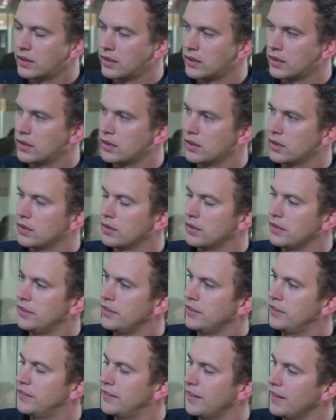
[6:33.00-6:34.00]
uh, he
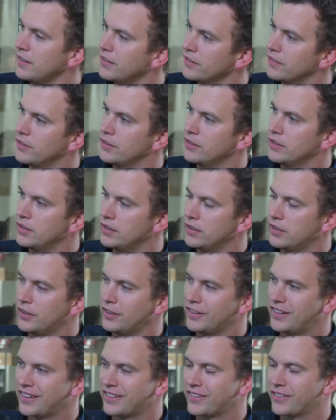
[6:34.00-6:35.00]
says he, he
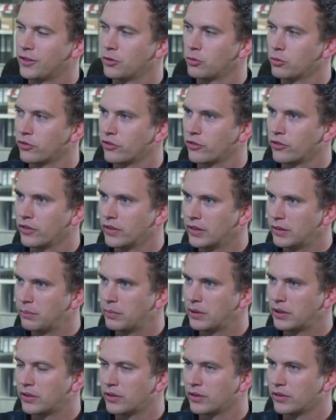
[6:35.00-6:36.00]
gets used to it
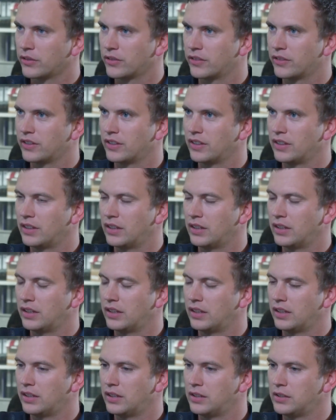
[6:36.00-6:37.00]
because he
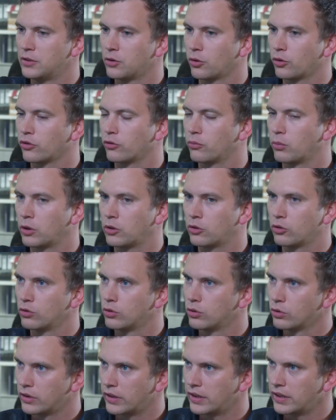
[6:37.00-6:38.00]
he knows what to
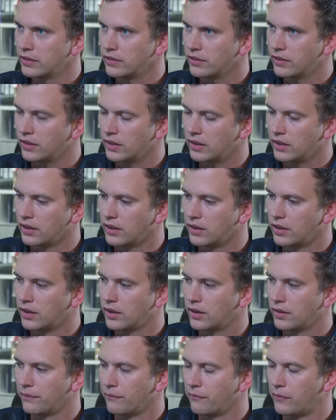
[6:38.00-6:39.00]
look at uh,
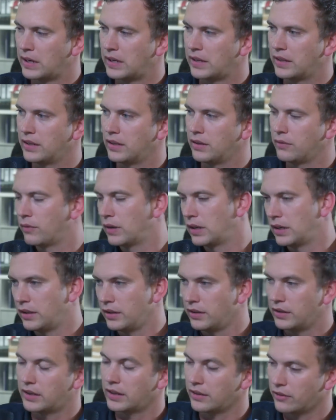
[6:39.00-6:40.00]
when he when he
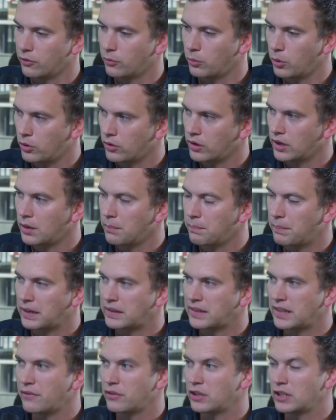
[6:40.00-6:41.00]
gets woken up. But
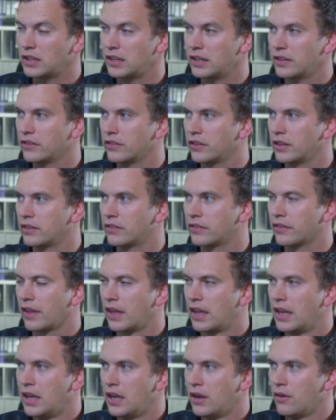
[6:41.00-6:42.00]
nevertheless, it's
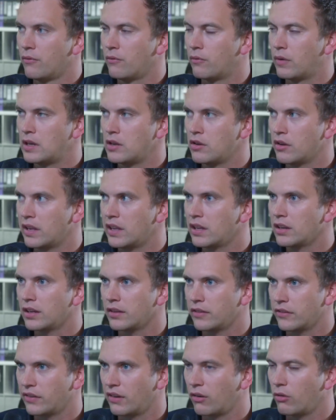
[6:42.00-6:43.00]
when you hear that
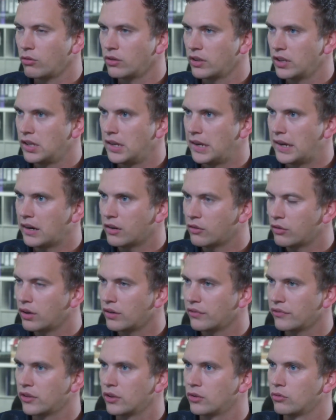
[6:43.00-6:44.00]
sound in the
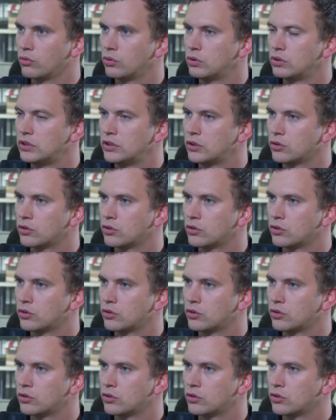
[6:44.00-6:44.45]
aircraft, you you